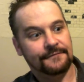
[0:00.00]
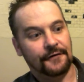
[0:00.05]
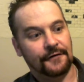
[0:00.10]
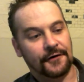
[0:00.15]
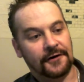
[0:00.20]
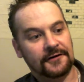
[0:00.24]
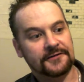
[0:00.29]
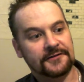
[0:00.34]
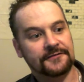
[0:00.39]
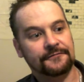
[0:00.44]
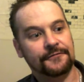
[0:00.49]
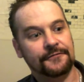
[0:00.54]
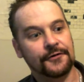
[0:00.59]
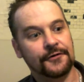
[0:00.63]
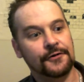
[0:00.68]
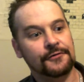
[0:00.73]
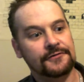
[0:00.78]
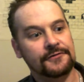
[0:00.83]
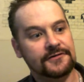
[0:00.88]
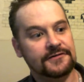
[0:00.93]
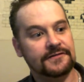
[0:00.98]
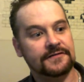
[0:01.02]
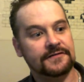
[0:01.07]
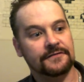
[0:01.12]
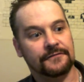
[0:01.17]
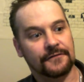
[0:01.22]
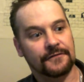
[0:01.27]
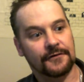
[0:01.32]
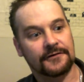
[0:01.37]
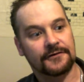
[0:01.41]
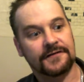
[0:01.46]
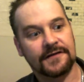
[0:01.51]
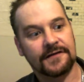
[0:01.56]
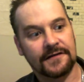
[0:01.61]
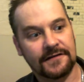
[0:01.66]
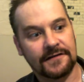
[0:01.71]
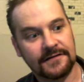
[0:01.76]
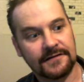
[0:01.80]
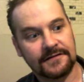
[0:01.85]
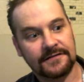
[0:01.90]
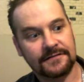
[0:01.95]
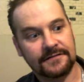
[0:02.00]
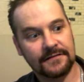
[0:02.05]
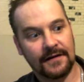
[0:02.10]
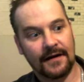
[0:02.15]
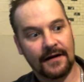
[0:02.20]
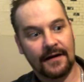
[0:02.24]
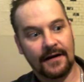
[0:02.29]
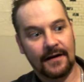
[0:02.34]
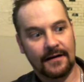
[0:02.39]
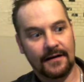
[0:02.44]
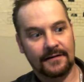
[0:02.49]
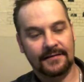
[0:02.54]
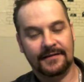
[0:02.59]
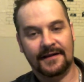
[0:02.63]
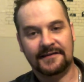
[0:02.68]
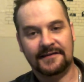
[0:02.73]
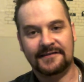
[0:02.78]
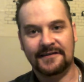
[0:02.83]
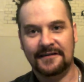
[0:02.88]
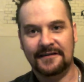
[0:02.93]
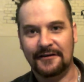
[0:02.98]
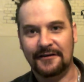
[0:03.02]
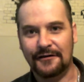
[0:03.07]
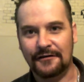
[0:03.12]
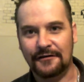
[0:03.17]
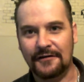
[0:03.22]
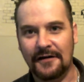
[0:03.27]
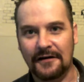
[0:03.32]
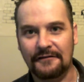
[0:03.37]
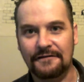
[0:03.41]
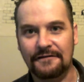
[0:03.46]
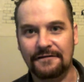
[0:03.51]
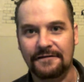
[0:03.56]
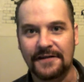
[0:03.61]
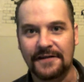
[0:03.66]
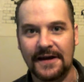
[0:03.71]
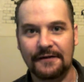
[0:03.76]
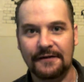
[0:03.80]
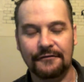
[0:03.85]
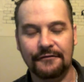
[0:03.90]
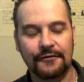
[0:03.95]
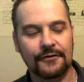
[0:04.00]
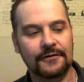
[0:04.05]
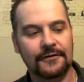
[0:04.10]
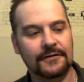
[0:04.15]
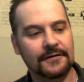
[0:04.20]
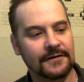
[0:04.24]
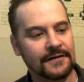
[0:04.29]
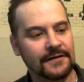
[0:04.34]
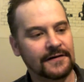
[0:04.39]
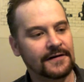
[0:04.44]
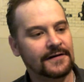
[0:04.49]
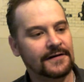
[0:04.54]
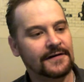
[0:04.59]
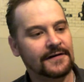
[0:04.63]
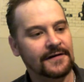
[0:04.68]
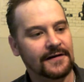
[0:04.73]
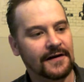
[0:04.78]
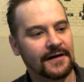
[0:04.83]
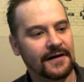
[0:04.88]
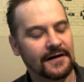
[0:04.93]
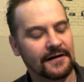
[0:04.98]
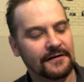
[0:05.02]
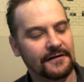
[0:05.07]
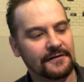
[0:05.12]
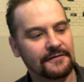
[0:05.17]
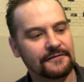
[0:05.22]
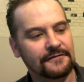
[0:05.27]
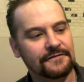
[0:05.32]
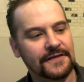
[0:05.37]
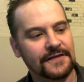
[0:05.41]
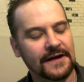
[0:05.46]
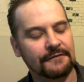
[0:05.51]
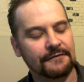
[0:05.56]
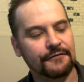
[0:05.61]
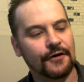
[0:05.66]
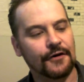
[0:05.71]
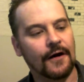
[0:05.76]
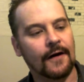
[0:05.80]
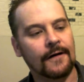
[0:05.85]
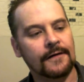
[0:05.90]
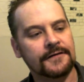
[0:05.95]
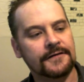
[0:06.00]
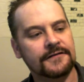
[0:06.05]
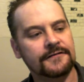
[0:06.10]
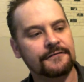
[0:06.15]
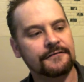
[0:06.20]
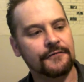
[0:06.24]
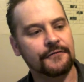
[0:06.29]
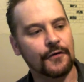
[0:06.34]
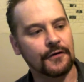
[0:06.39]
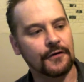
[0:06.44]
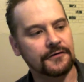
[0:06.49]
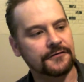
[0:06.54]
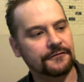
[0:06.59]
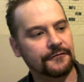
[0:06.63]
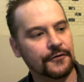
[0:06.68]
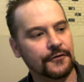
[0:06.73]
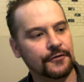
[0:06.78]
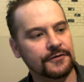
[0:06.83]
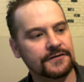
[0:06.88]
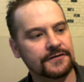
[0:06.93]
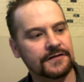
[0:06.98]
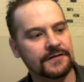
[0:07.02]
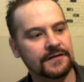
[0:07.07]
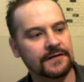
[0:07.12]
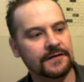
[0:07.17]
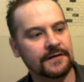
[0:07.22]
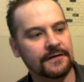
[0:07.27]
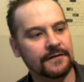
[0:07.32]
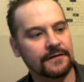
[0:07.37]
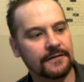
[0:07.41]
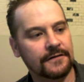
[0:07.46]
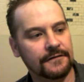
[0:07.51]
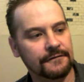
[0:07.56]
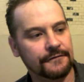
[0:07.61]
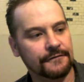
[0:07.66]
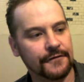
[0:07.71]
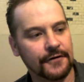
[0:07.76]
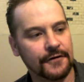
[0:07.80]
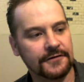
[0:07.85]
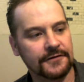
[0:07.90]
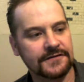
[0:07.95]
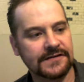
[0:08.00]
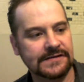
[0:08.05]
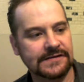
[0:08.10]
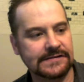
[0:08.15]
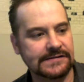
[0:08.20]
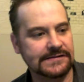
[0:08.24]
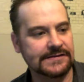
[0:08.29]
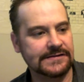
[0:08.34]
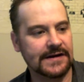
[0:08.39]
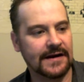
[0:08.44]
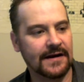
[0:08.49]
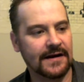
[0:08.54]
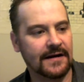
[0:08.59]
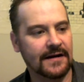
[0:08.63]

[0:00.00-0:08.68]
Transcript: forest fruits versus let's see here, flavor arts forest fruits versus